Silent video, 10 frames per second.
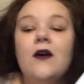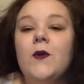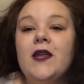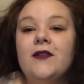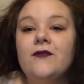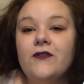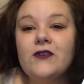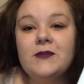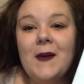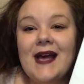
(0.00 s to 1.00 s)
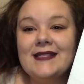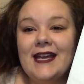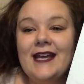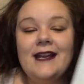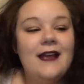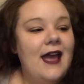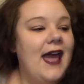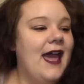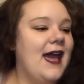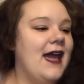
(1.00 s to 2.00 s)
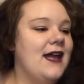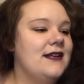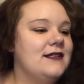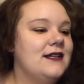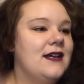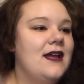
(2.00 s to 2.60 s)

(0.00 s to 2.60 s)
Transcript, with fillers: with Fruits Basket and